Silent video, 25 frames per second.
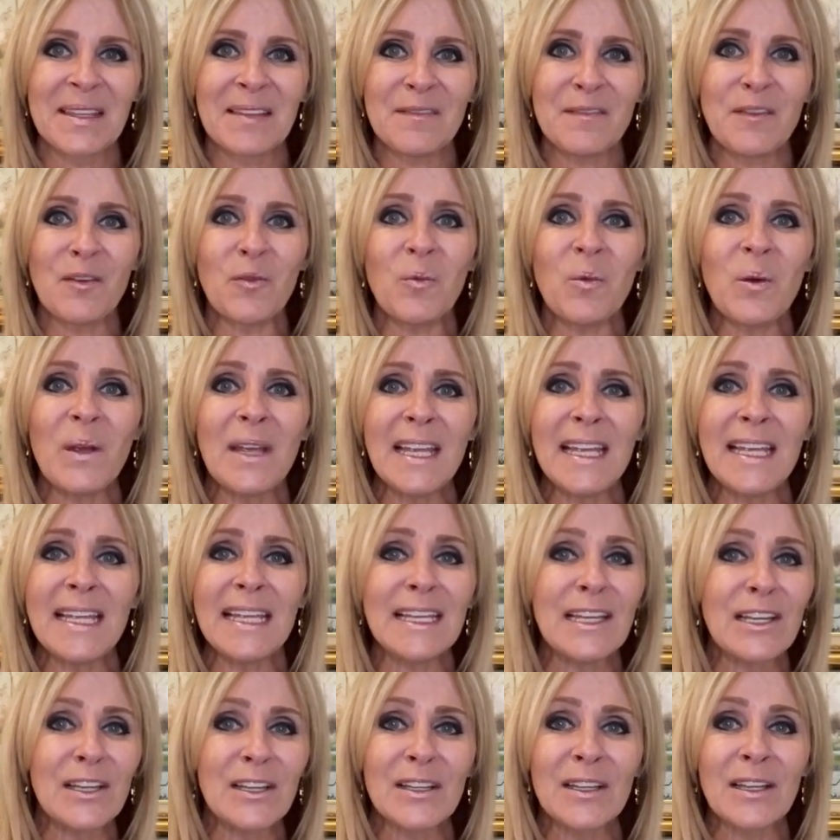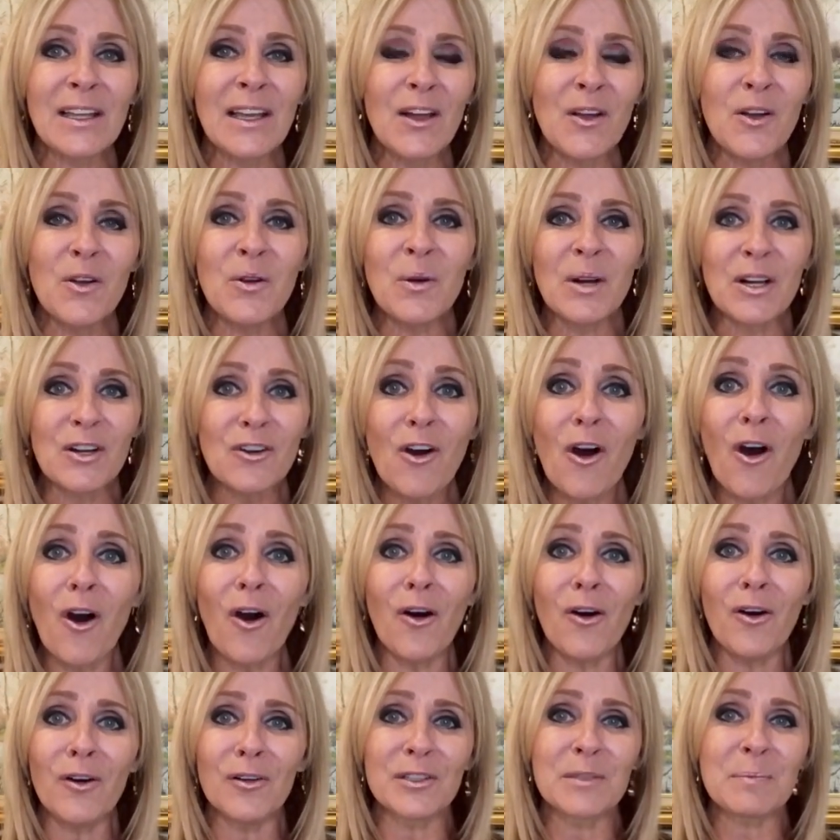For we who are
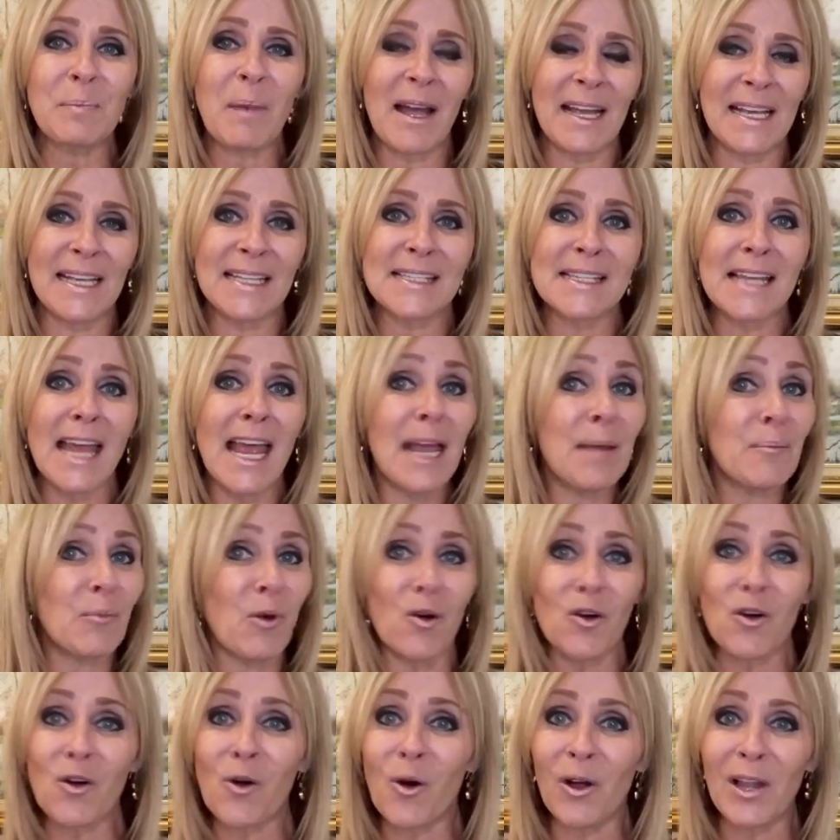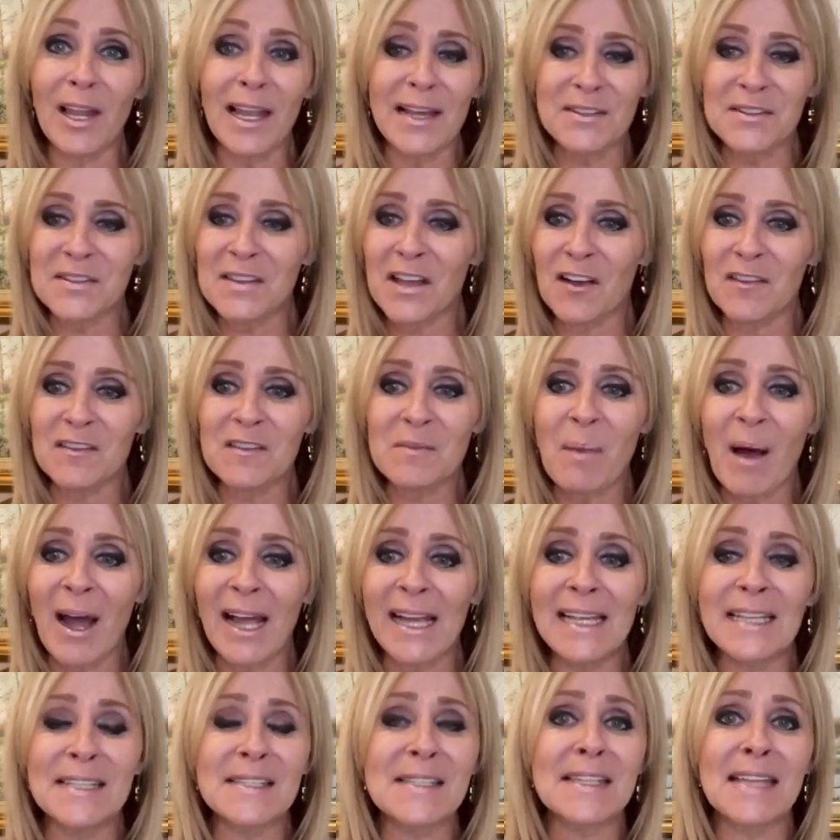called by his name or call ourselves by
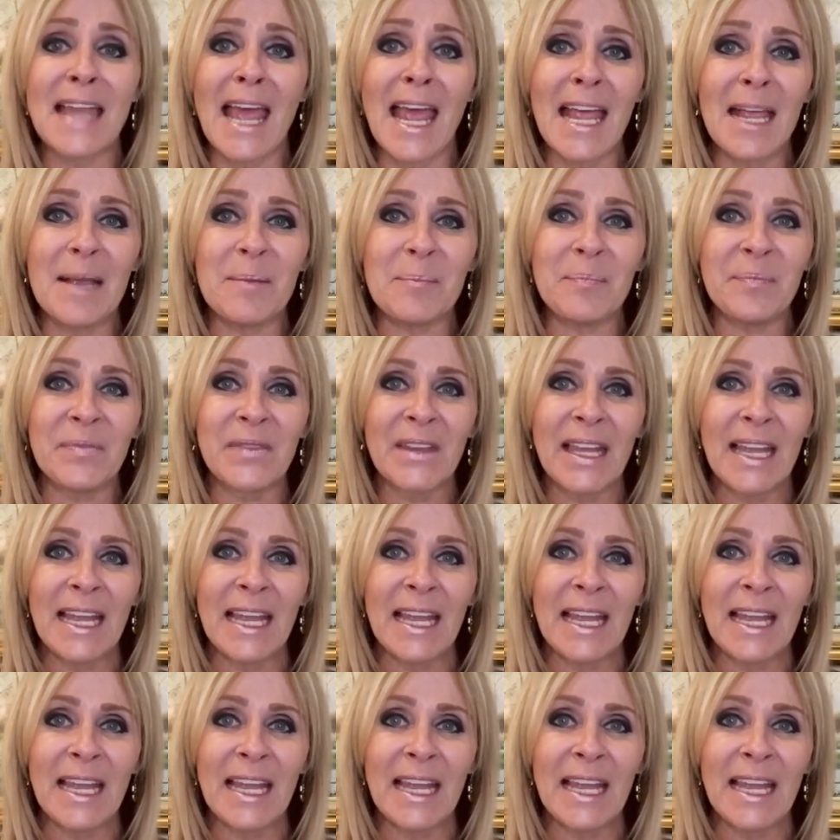his name,